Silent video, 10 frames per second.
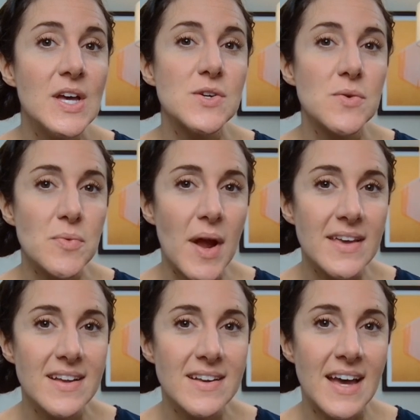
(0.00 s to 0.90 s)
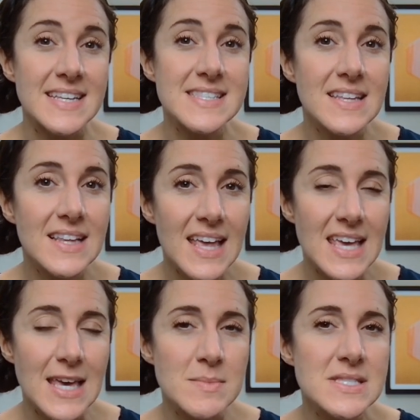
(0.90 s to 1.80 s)
to recognize
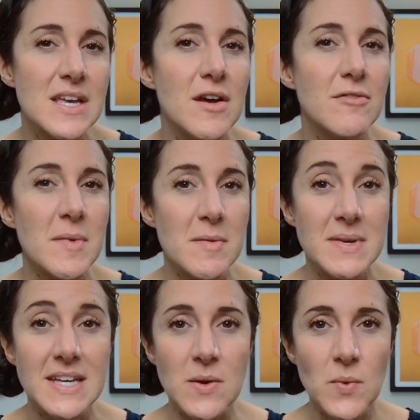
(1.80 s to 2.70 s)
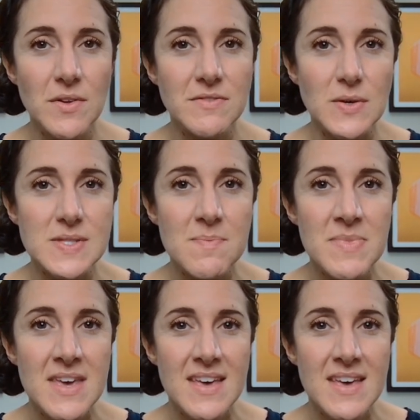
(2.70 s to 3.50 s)
claims from competing worldviews.